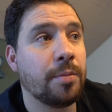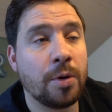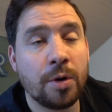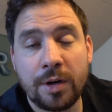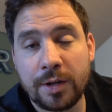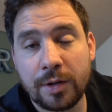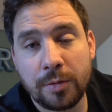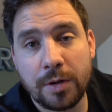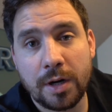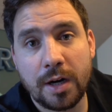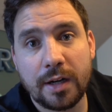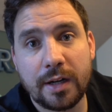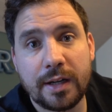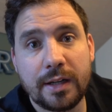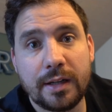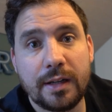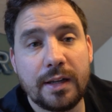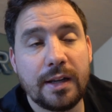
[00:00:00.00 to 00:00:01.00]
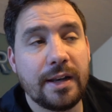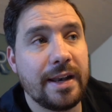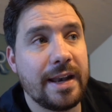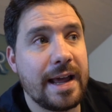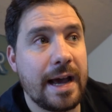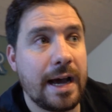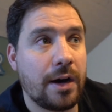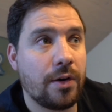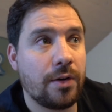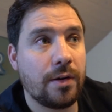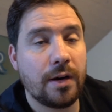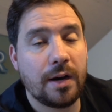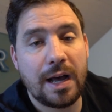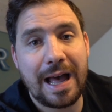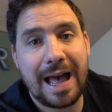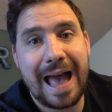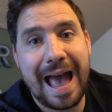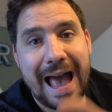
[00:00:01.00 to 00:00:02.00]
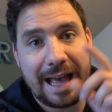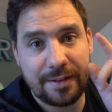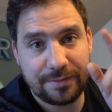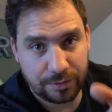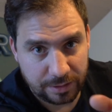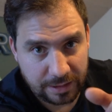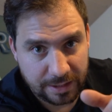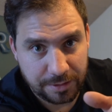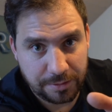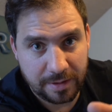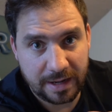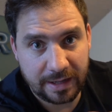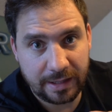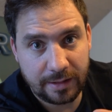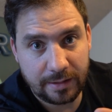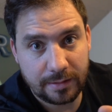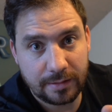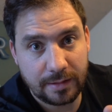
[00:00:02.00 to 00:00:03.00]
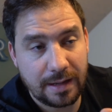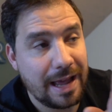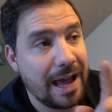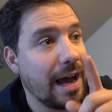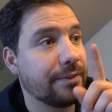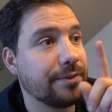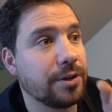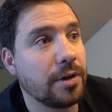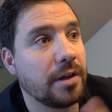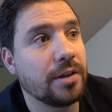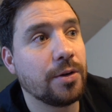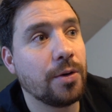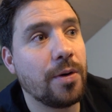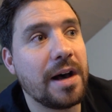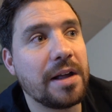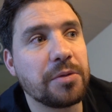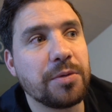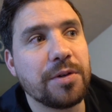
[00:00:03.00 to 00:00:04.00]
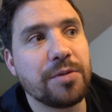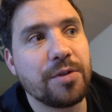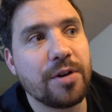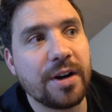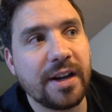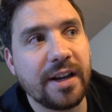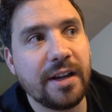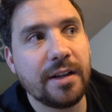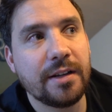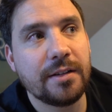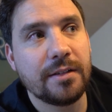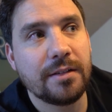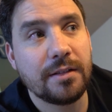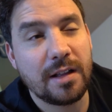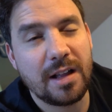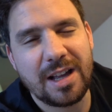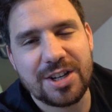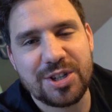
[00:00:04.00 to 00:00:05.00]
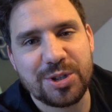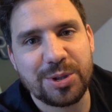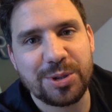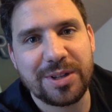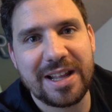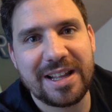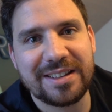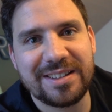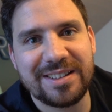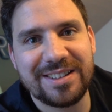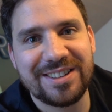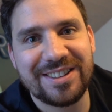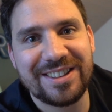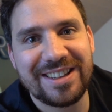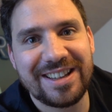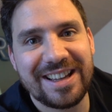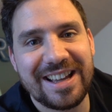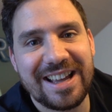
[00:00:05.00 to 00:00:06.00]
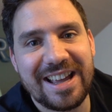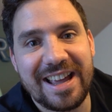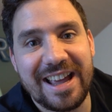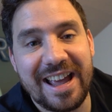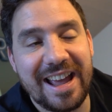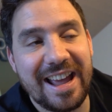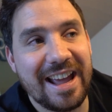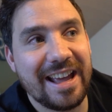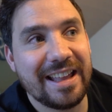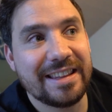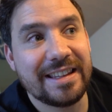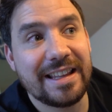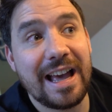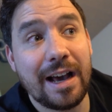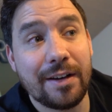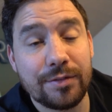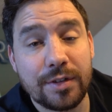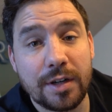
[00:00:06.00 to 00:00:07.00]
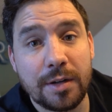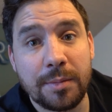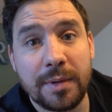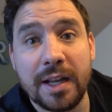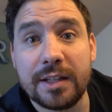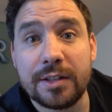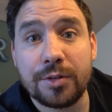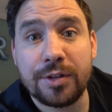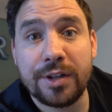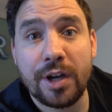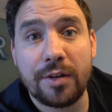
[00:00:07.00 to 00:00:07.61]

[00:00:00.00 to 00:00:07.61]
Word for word: morning work. Now I have to get ready. After I'll go out with Ray. I'll show you that. And after I'm heading to the